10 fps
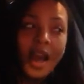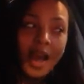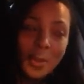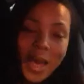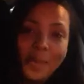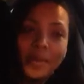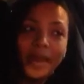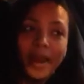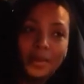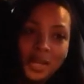I'm
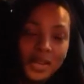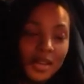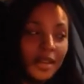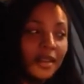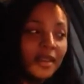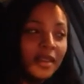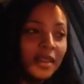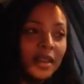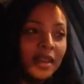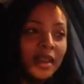happy. I'm good.
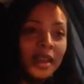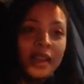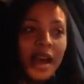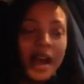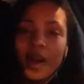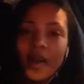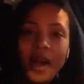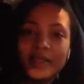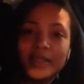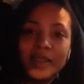I don't
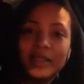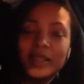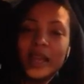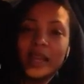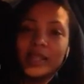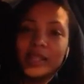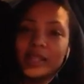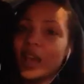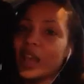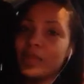have no lonely nights.
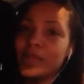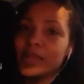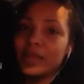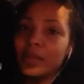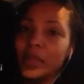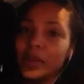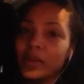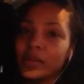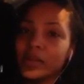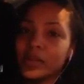I ain't missing no
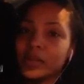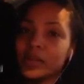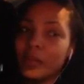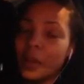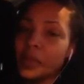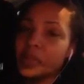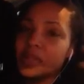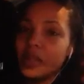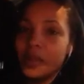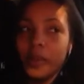meals. My bills
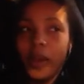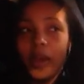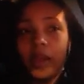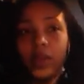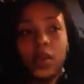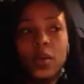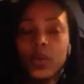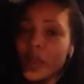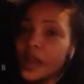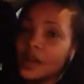is getting paid.
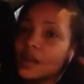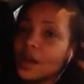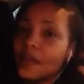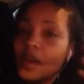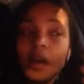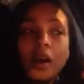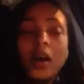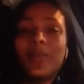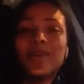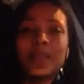We good over here.
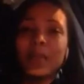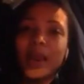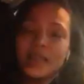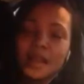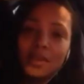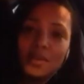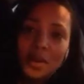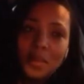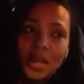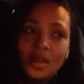Boo, stop acting like you
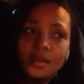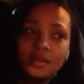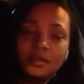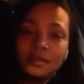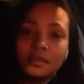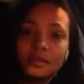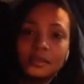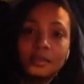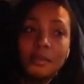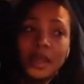know me.
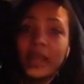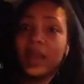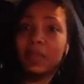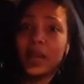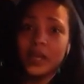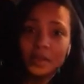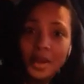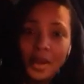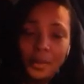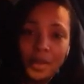Me and mine are
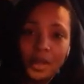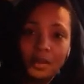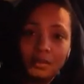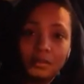happy.